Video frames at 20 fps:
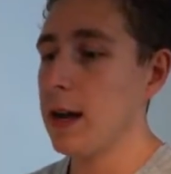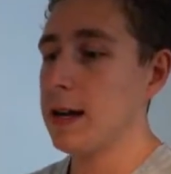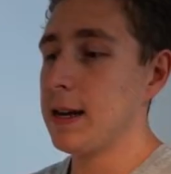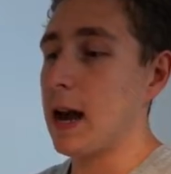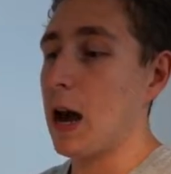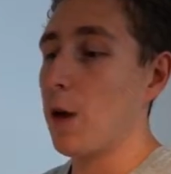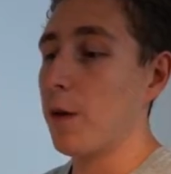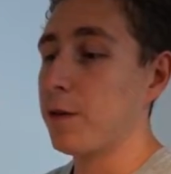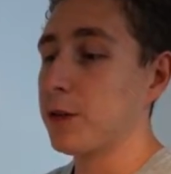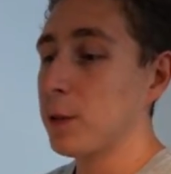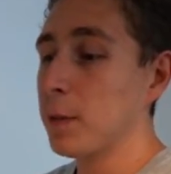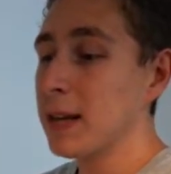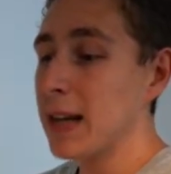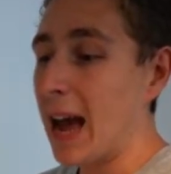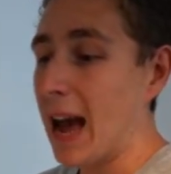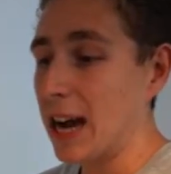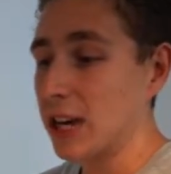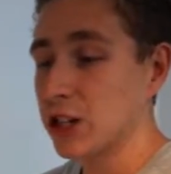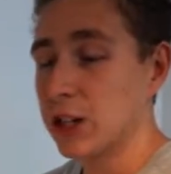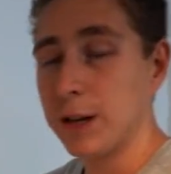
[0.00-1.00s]
Now, if
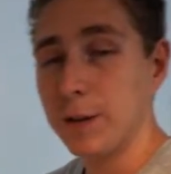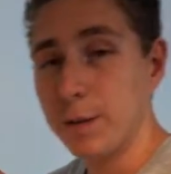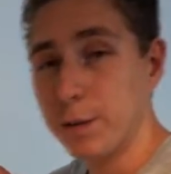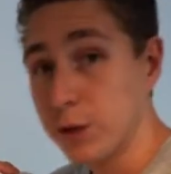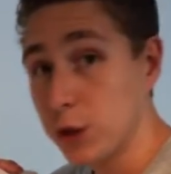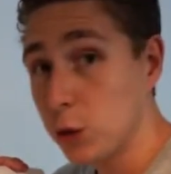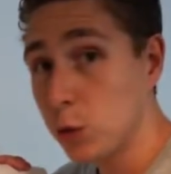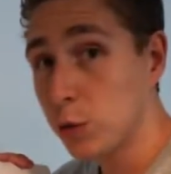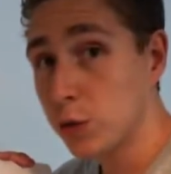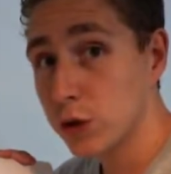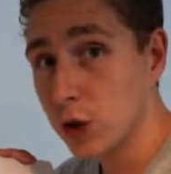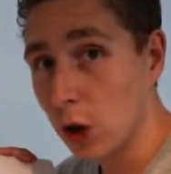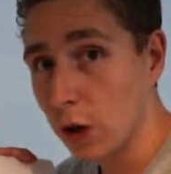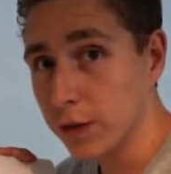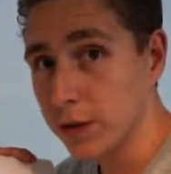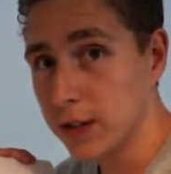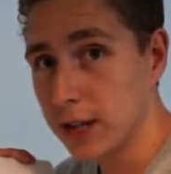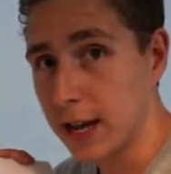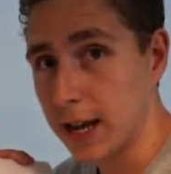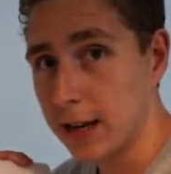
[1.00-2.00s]
somebody actually views
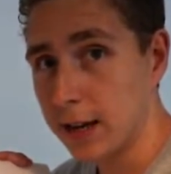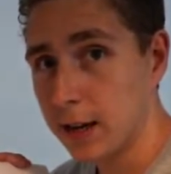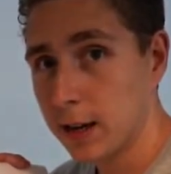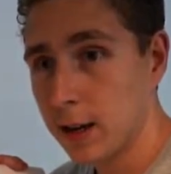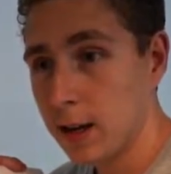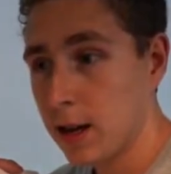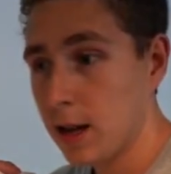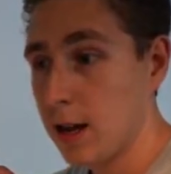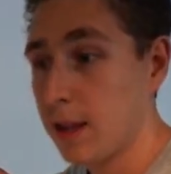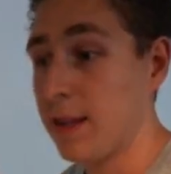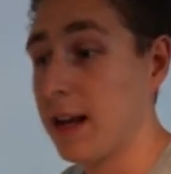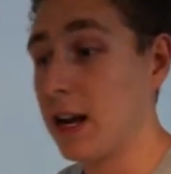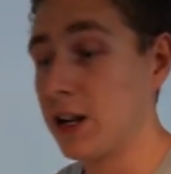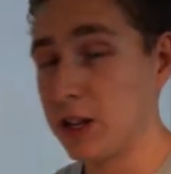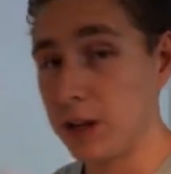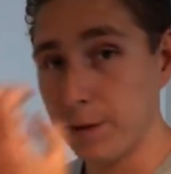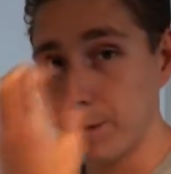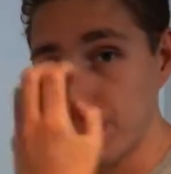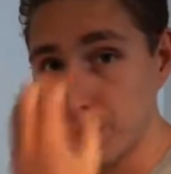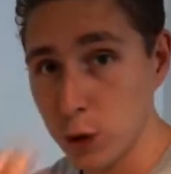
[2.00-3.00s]
content, they
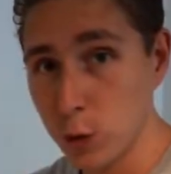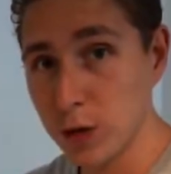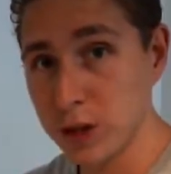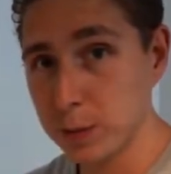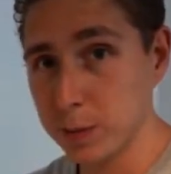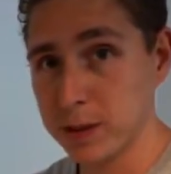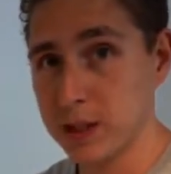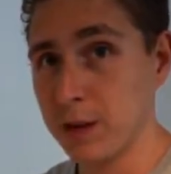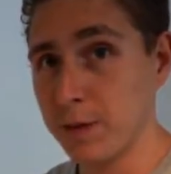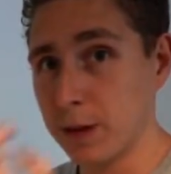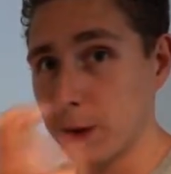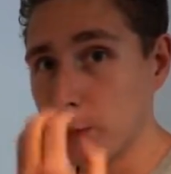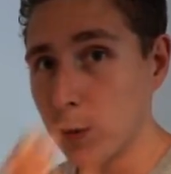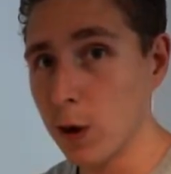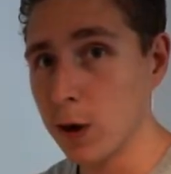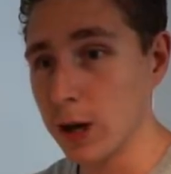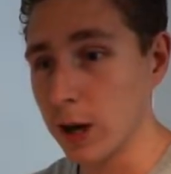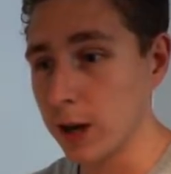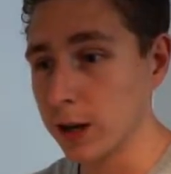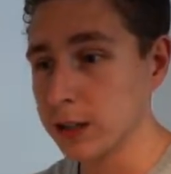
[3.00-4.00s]
actually view a specific
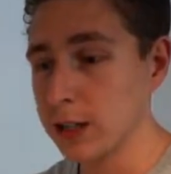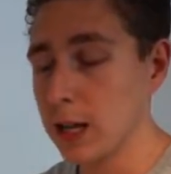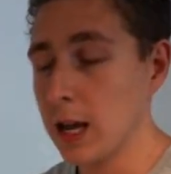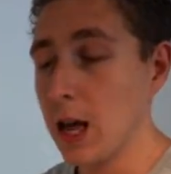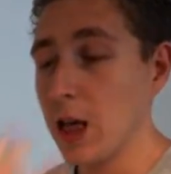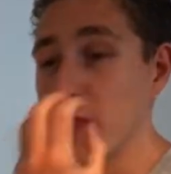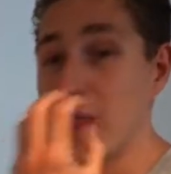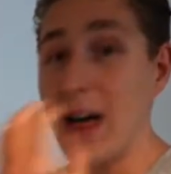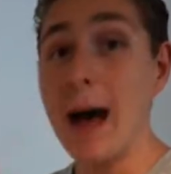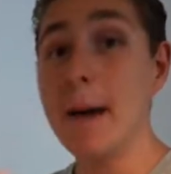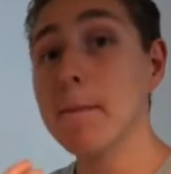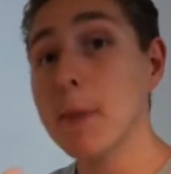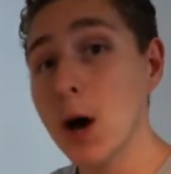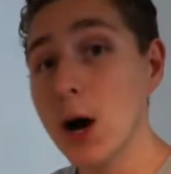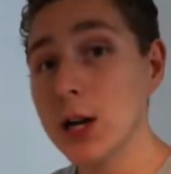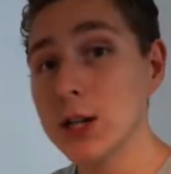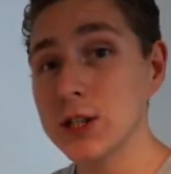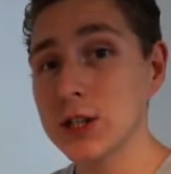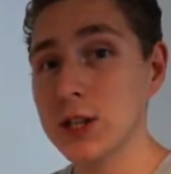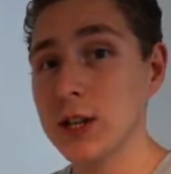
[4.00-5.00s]
product, that
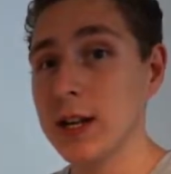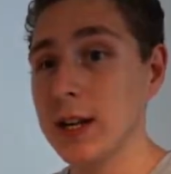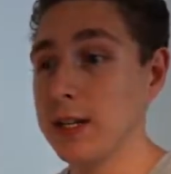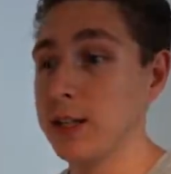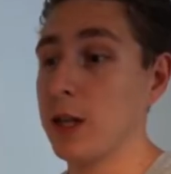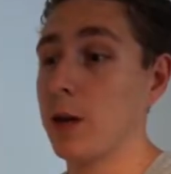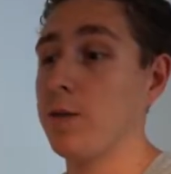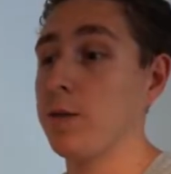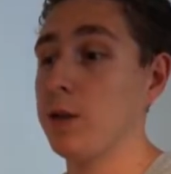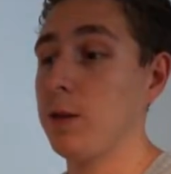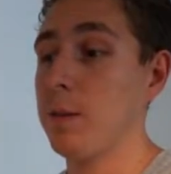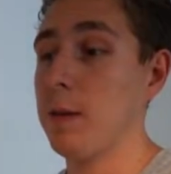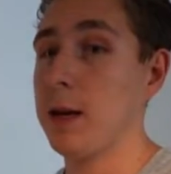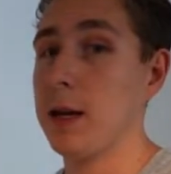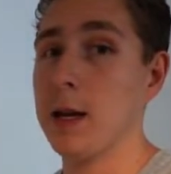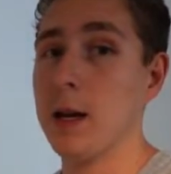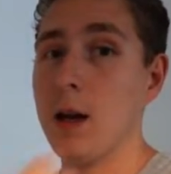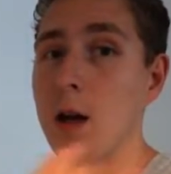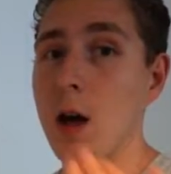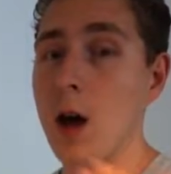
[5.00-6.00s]
person is going to
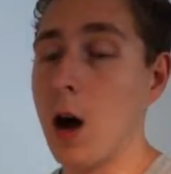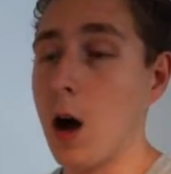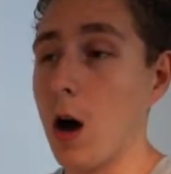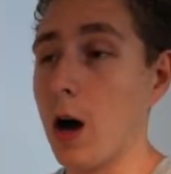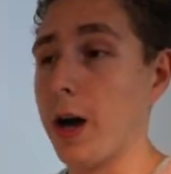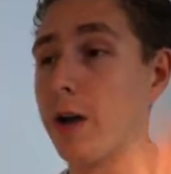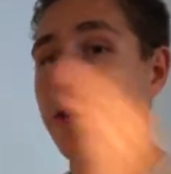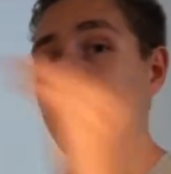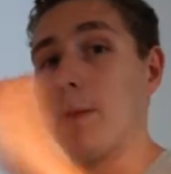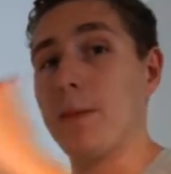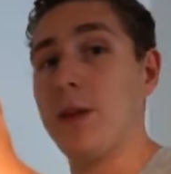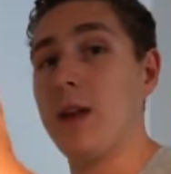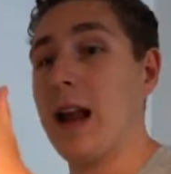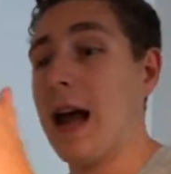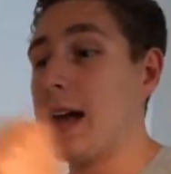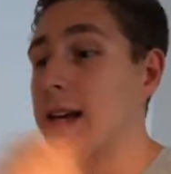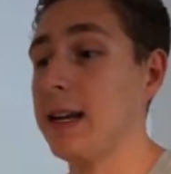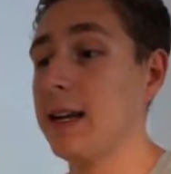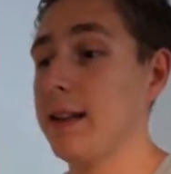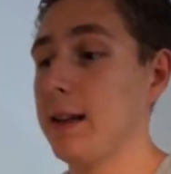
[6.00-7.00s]
be higher up the
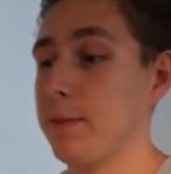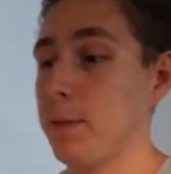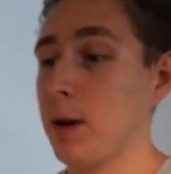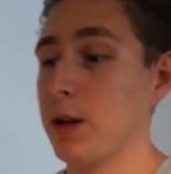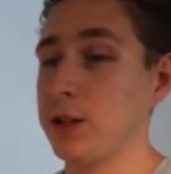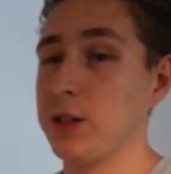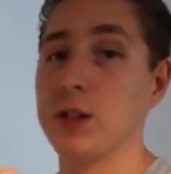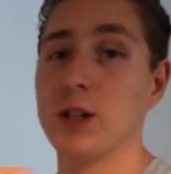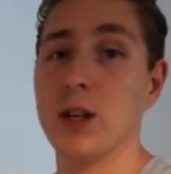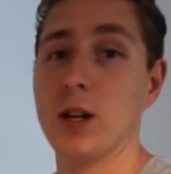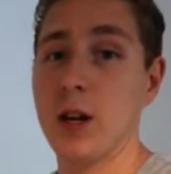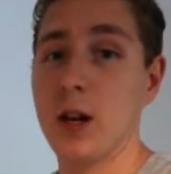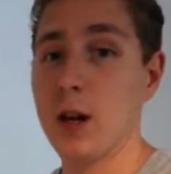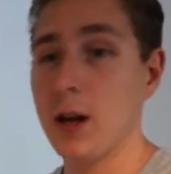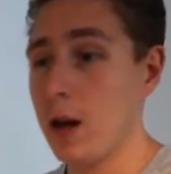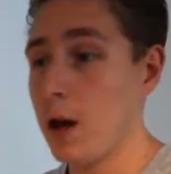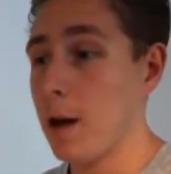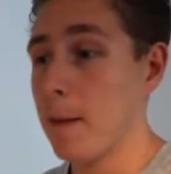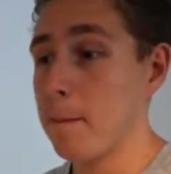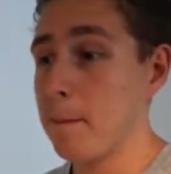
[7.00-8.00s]
ladder. That person's going
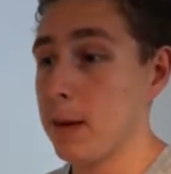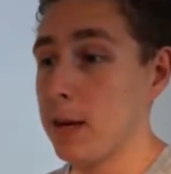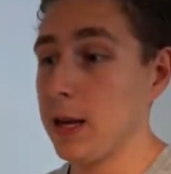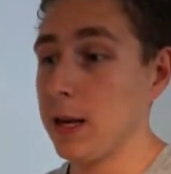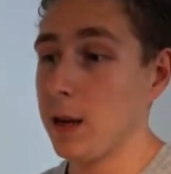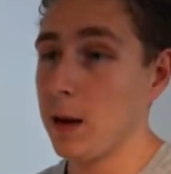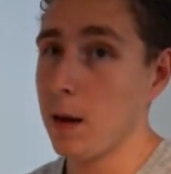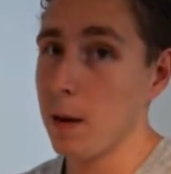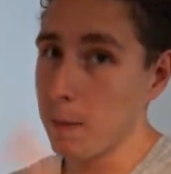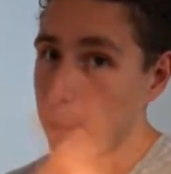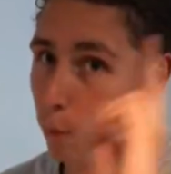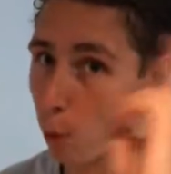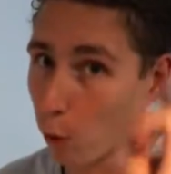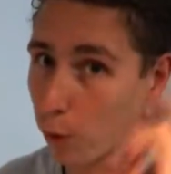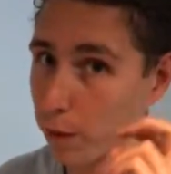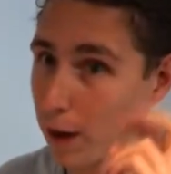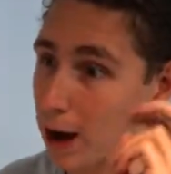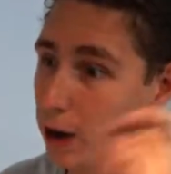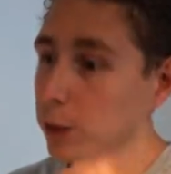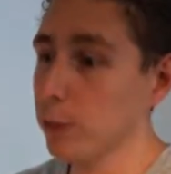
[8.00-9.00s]
to be
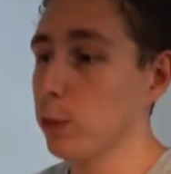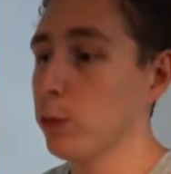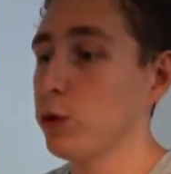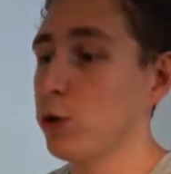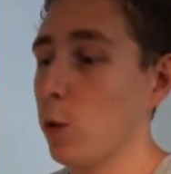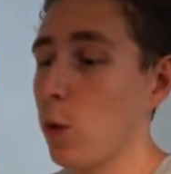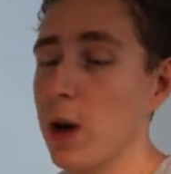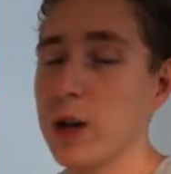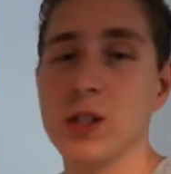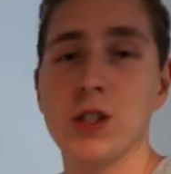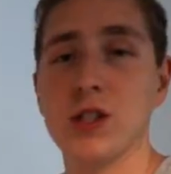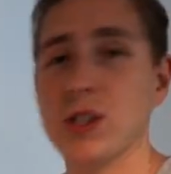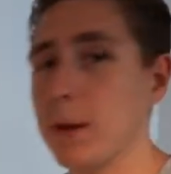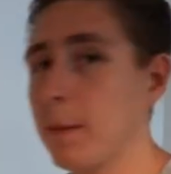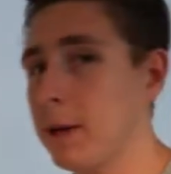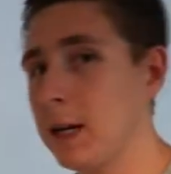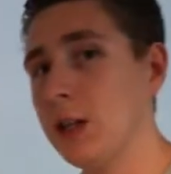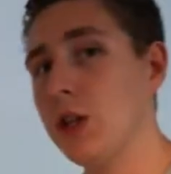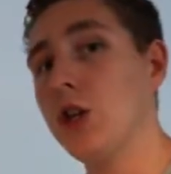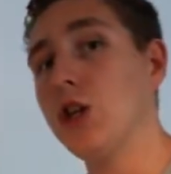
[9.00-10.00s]
more valuable to us than
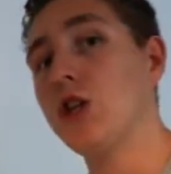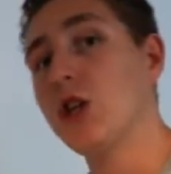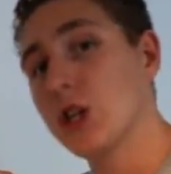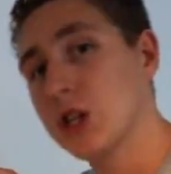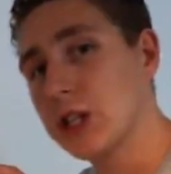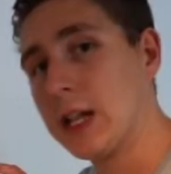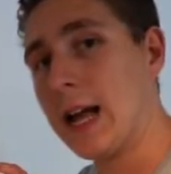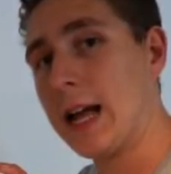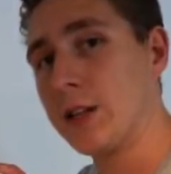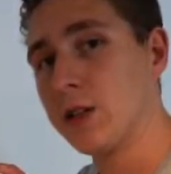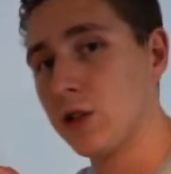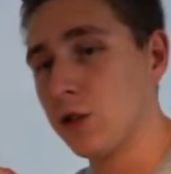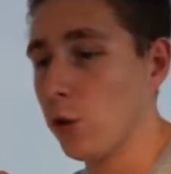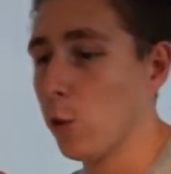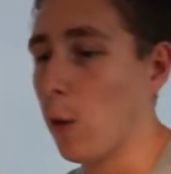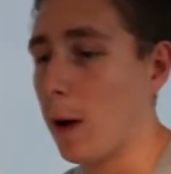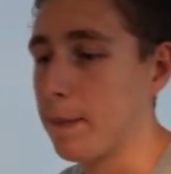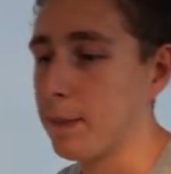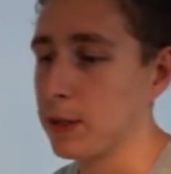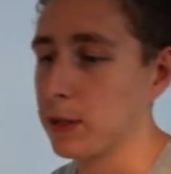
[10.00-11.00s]
somebody that just lands on
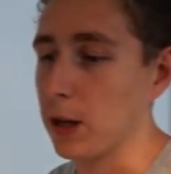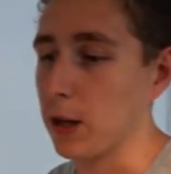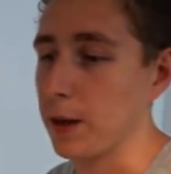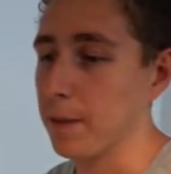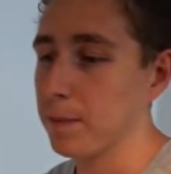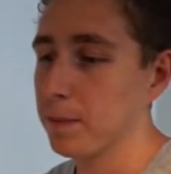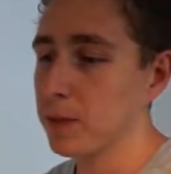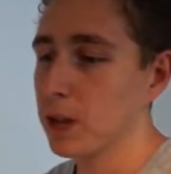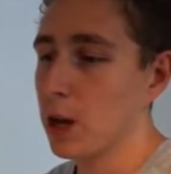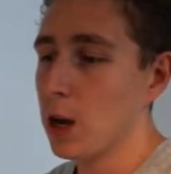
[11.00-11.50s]
the website.